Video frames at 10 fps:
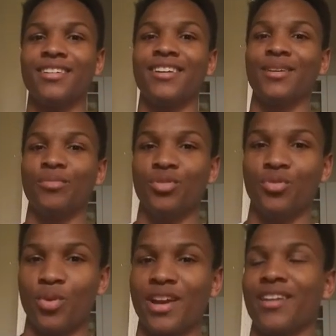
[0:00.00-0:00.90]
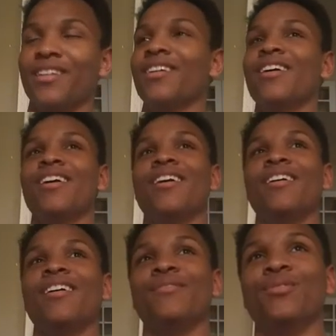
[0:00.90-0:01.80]
in the mood of waiting
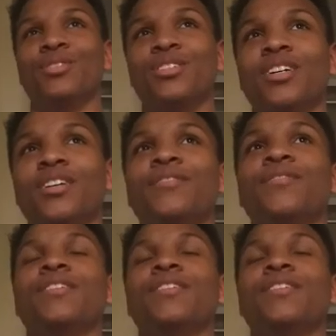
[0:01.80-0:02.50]
for stuff.